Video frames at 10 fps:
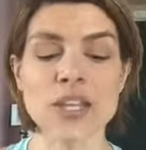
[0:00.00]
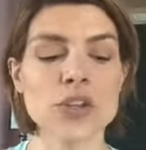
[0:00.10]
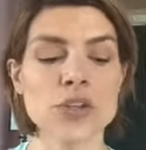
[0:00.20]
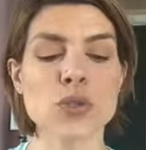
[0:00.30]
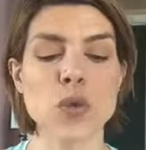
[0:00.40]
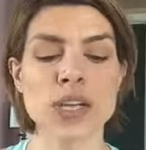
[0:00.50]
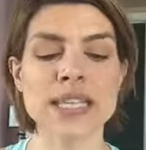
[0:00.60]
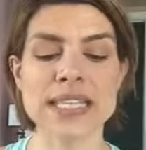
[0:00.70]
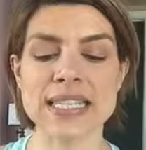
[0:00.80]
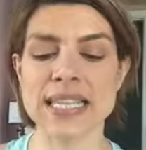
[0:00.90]
You just work
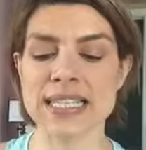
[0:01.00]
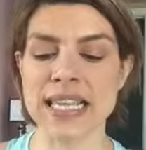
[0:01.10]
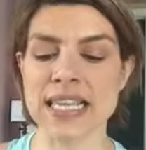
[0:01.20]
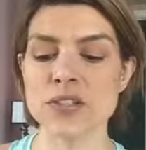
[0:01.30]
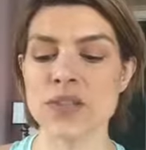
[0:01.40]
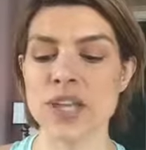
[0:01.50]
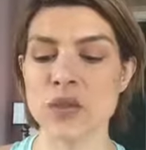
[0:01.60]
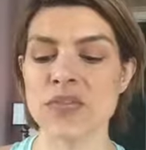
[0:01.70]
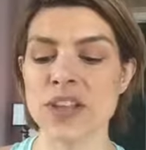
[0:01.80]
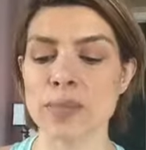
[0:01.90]
these things in so that you
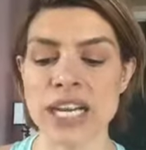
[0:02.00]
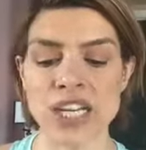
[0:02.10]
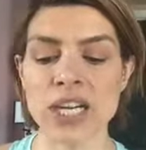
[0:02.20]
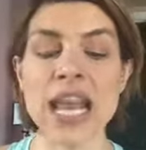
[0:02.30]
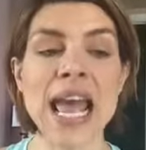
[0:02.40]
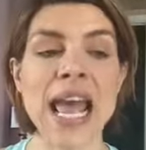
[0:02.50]
feel better,